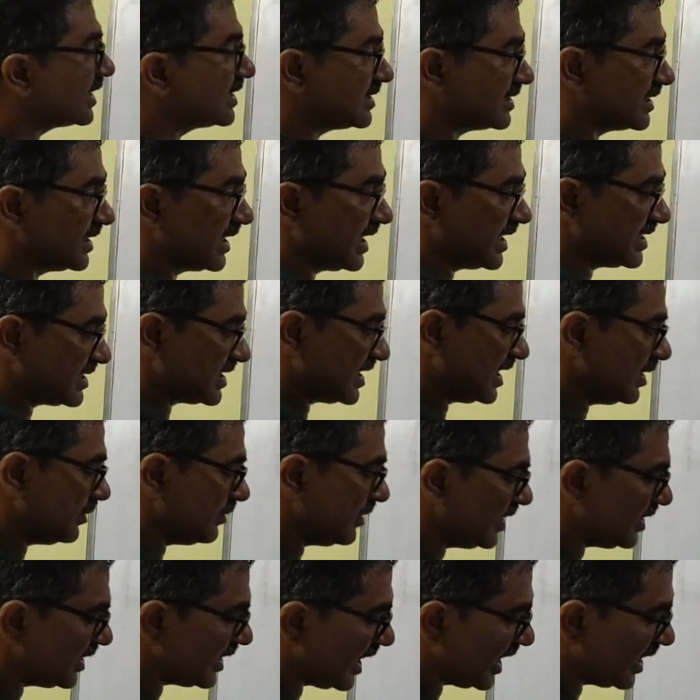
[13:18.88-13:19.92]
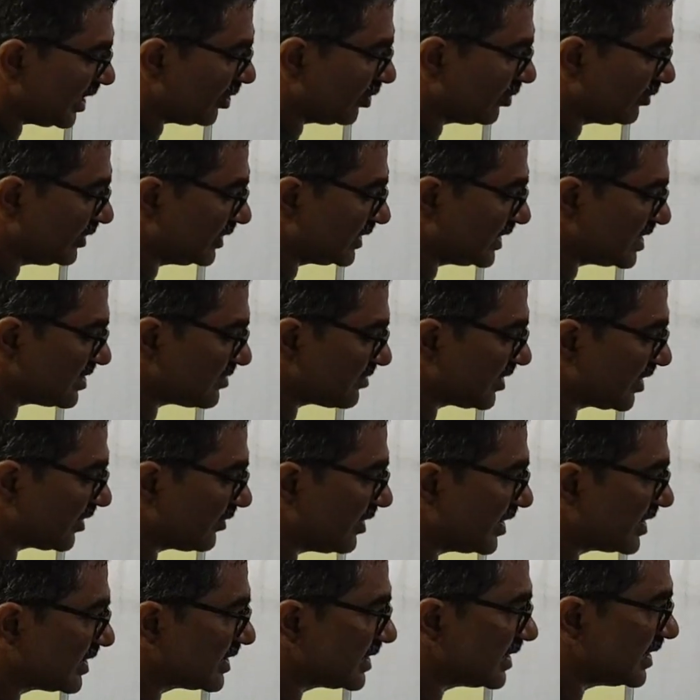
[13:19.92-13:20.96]
the next element, along with this
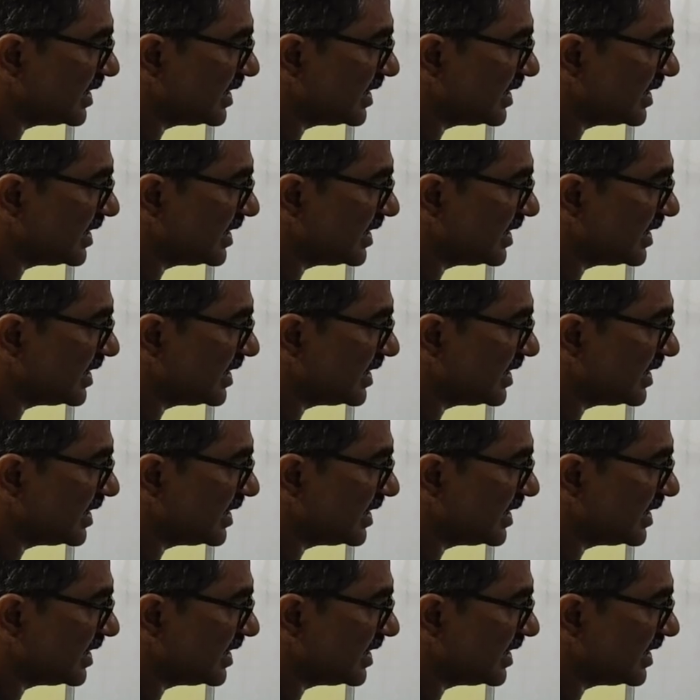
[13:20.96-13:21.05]
frequency.